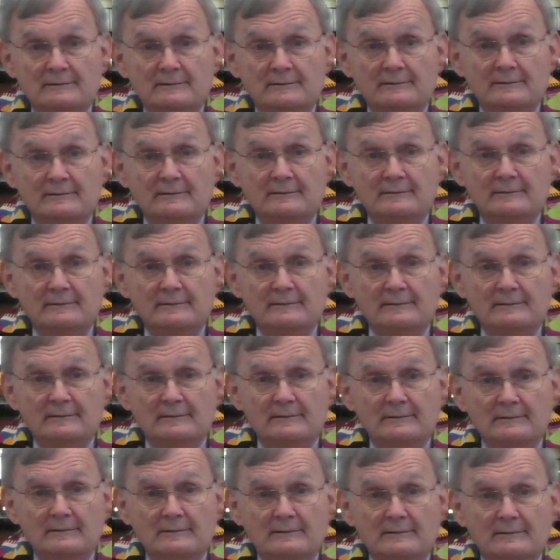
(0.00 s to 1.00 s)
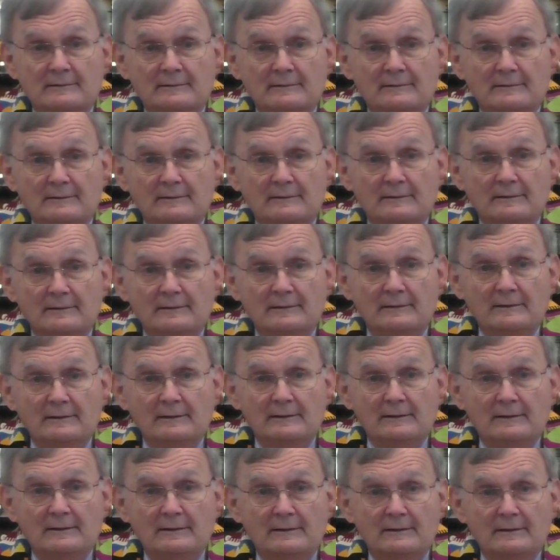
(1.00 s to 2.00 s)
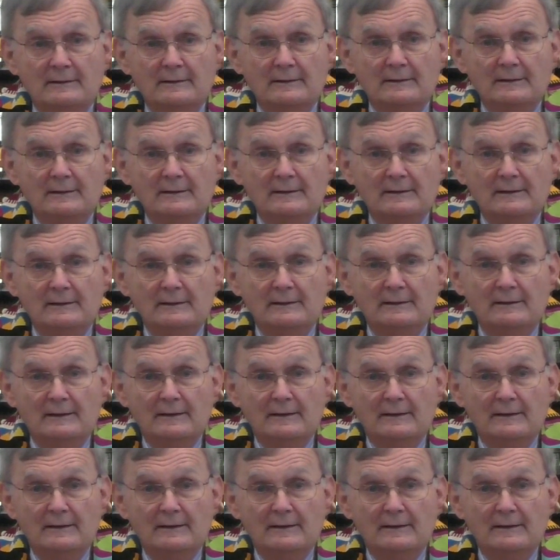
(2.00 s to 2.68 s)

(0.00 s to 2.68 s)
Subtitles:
[no speech]